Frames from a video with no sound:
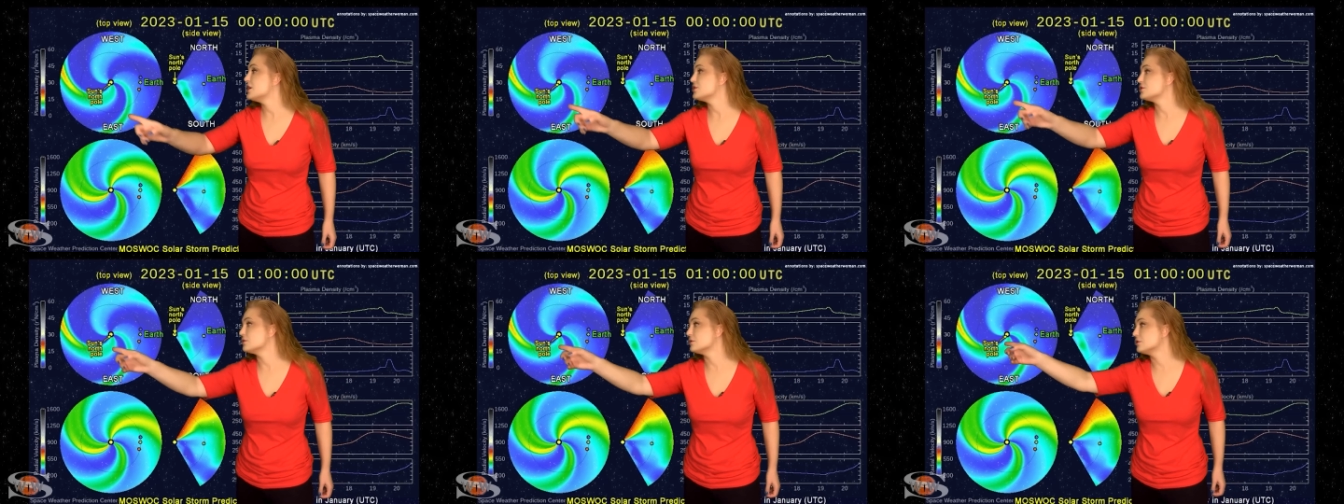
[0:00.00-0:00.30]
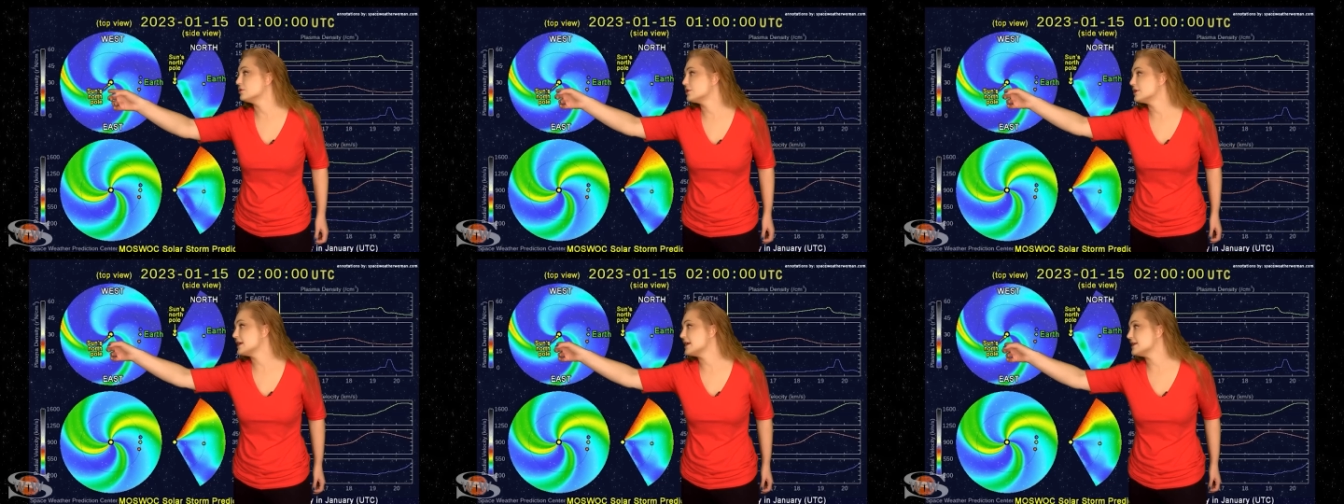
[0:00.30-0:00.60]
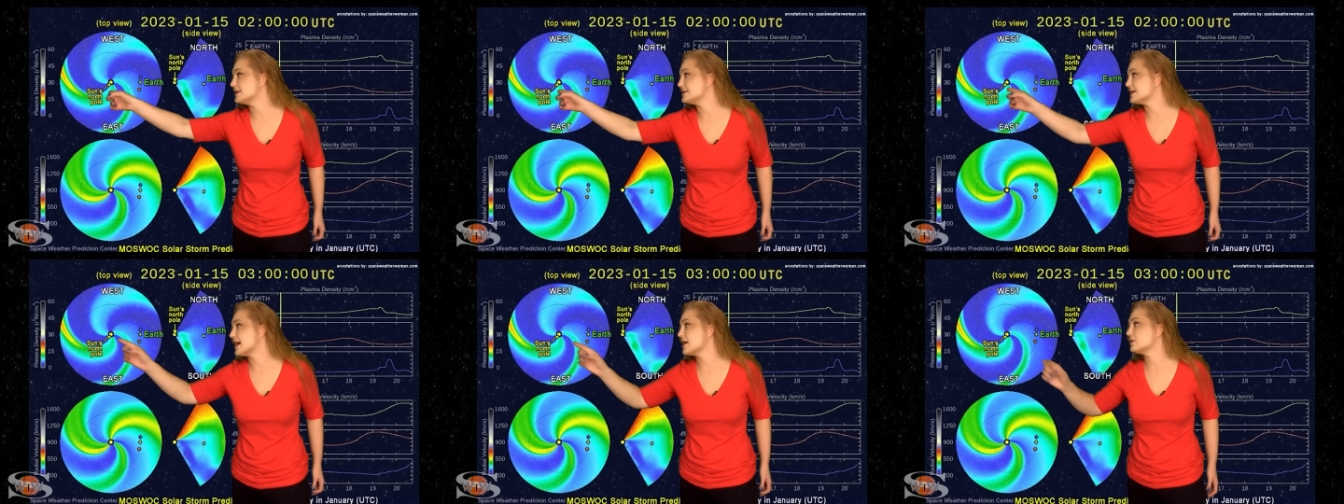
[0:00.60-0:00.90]
You're
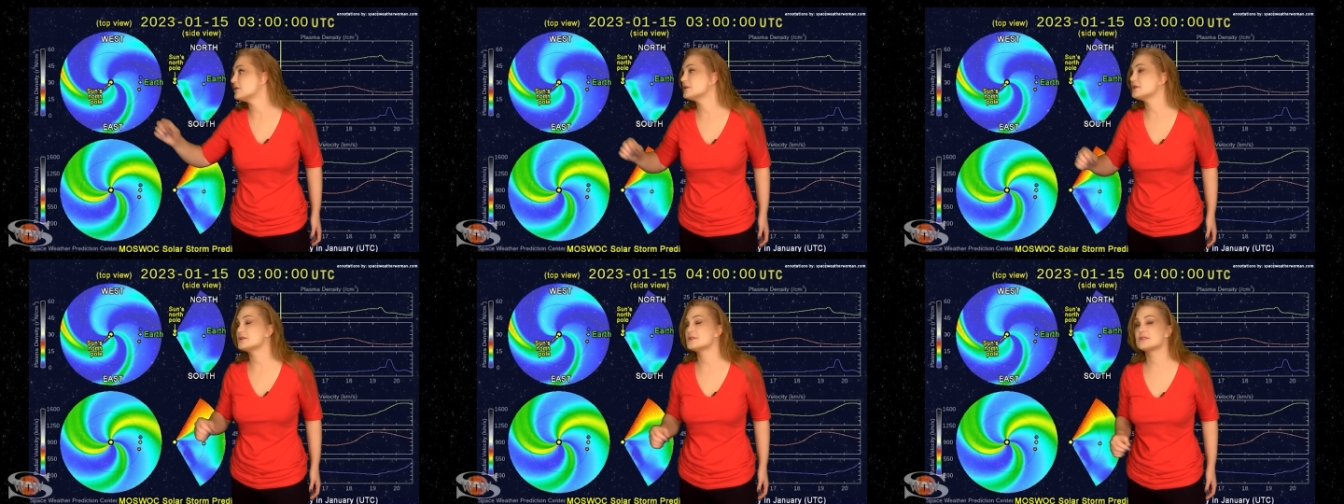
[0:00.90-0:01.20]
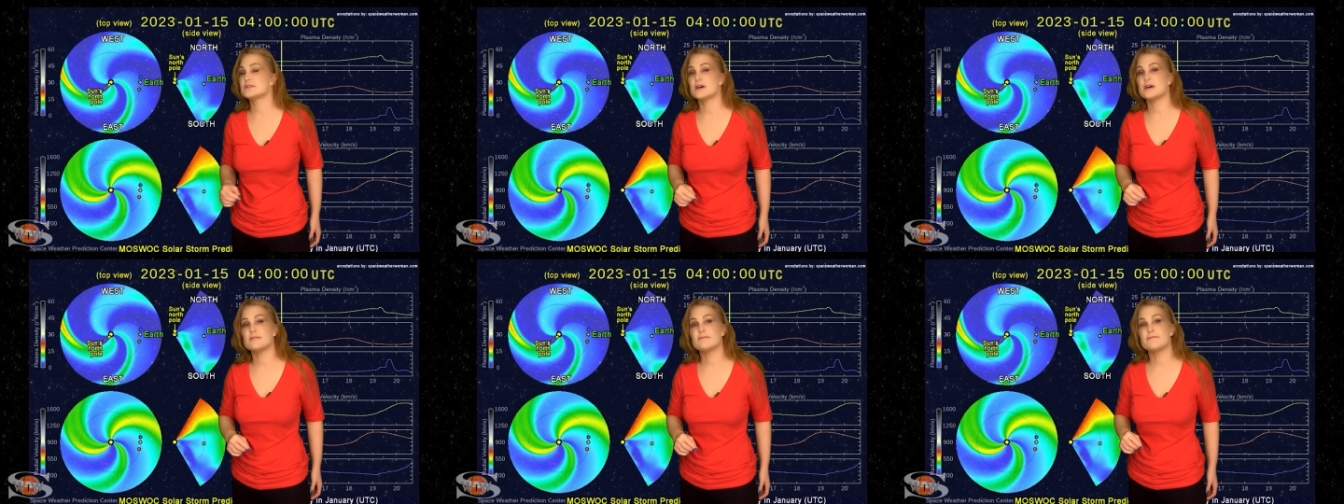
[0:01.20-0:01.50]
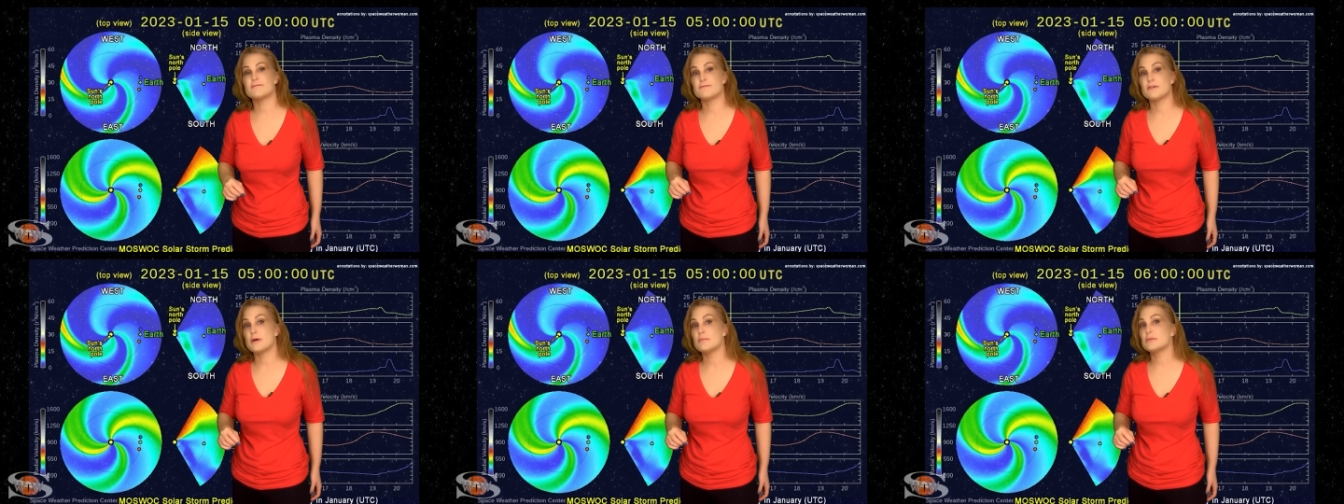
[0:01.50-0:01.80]
looking down at the sun
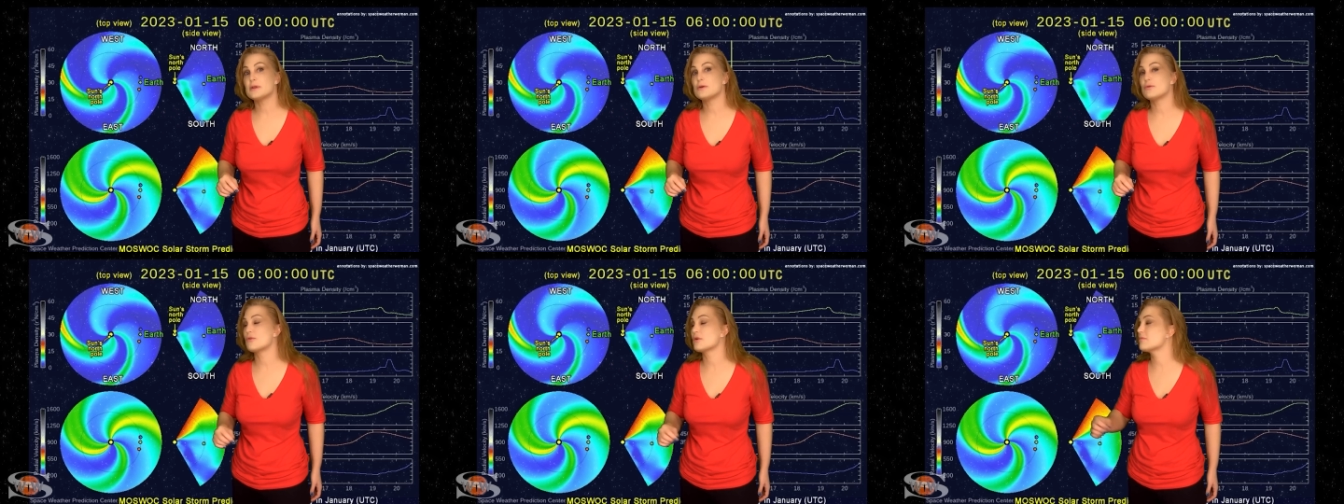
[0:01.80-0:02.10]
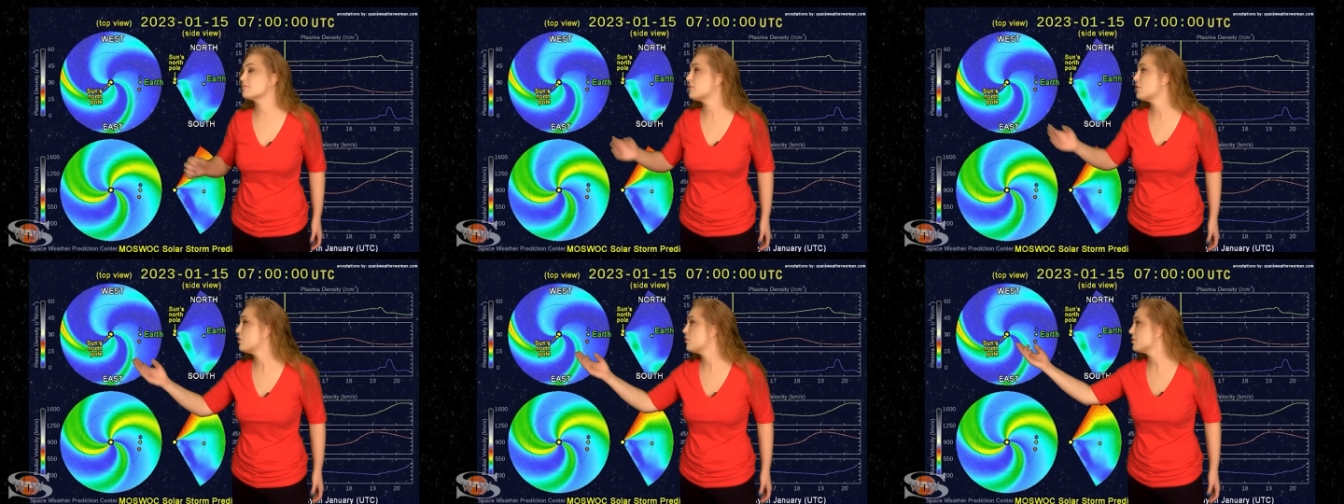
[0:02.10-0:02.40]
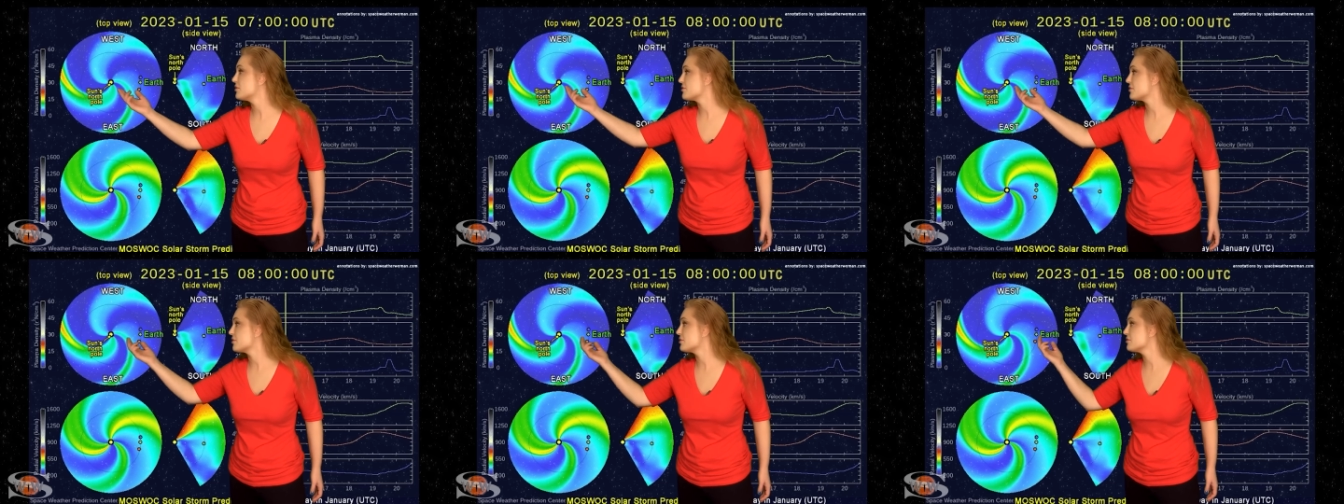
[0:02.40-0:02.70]
from the North Pole
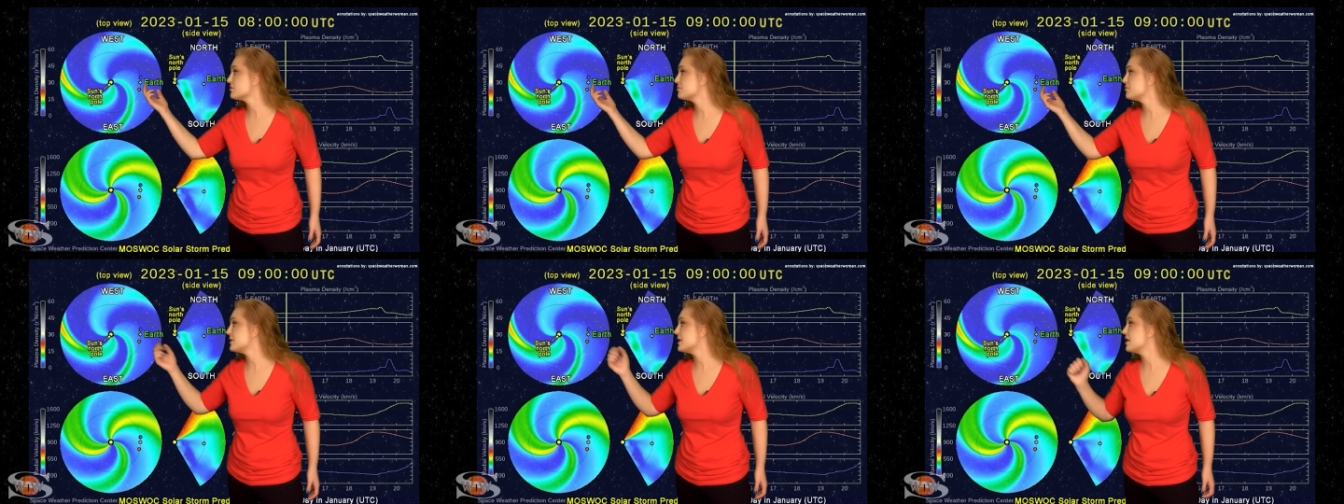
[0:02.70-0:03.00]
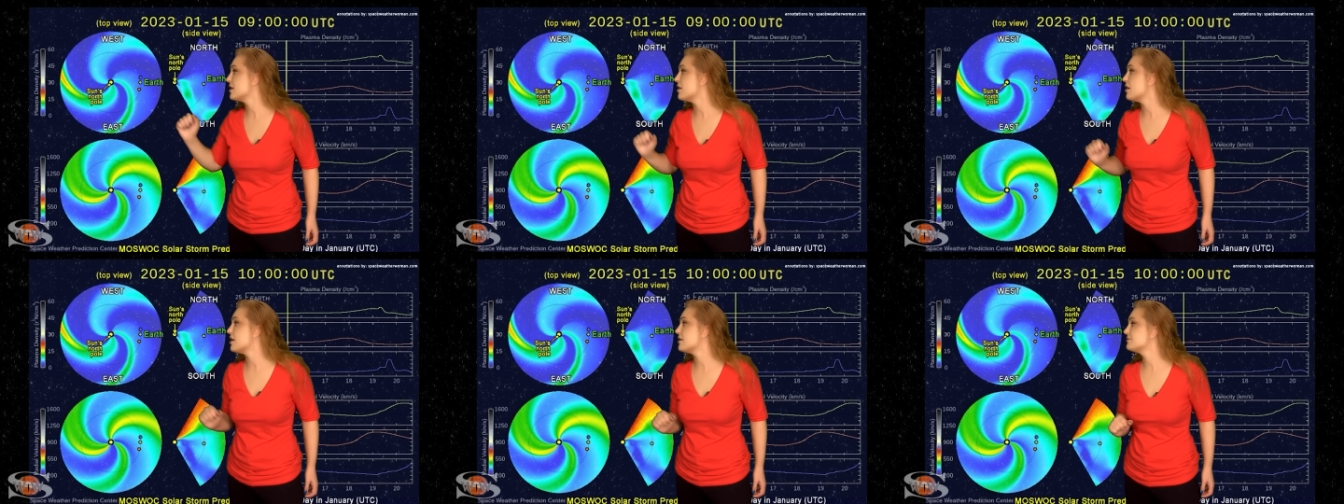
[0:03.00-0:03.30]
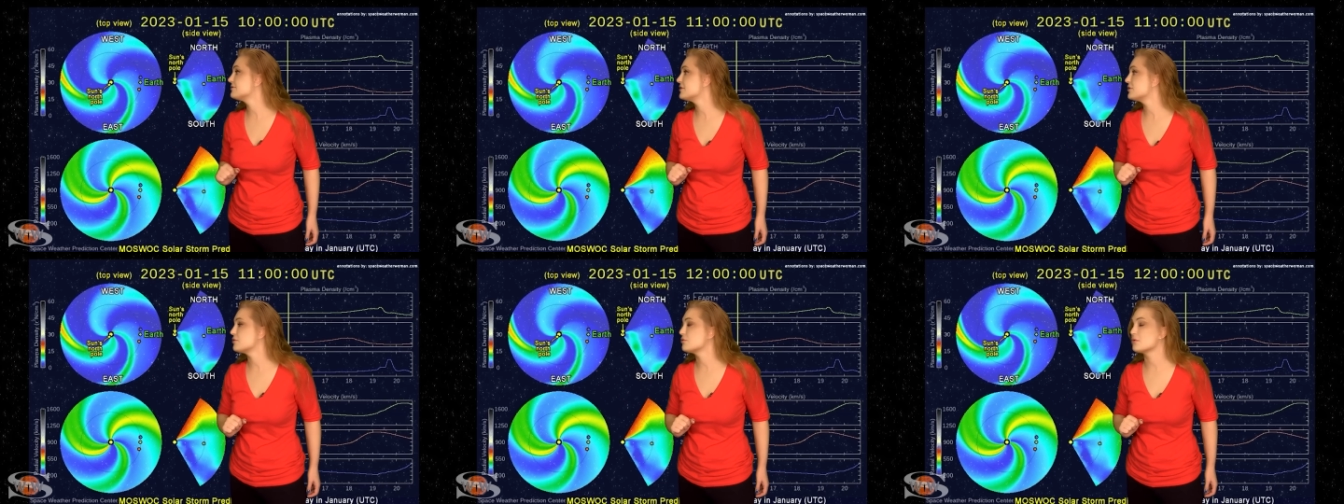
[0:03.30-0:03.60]
with Earth being
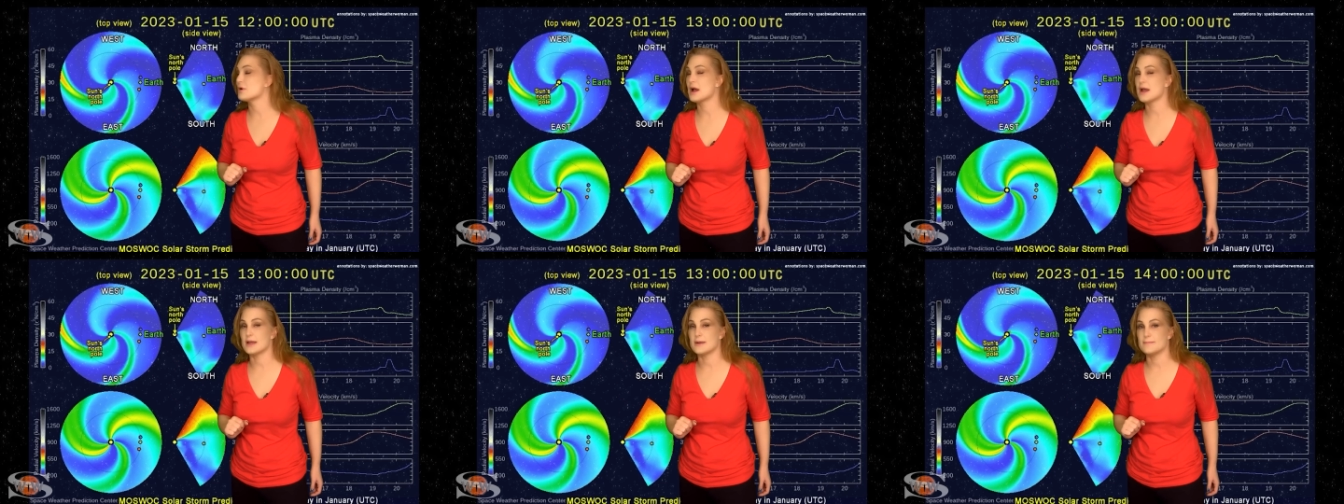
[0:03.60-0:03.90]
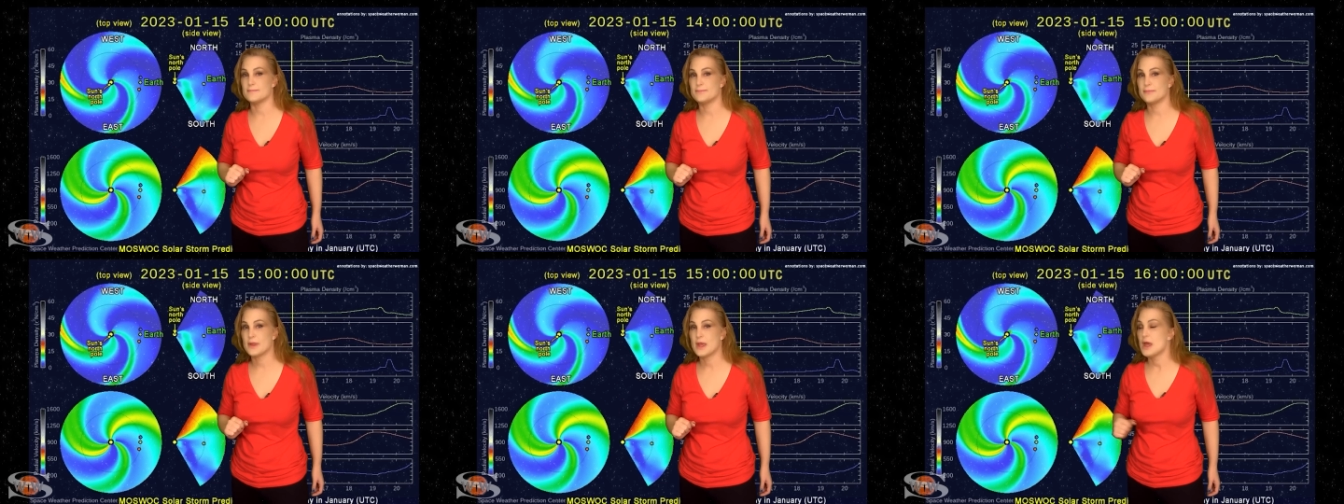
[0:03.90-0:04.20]
off to the right.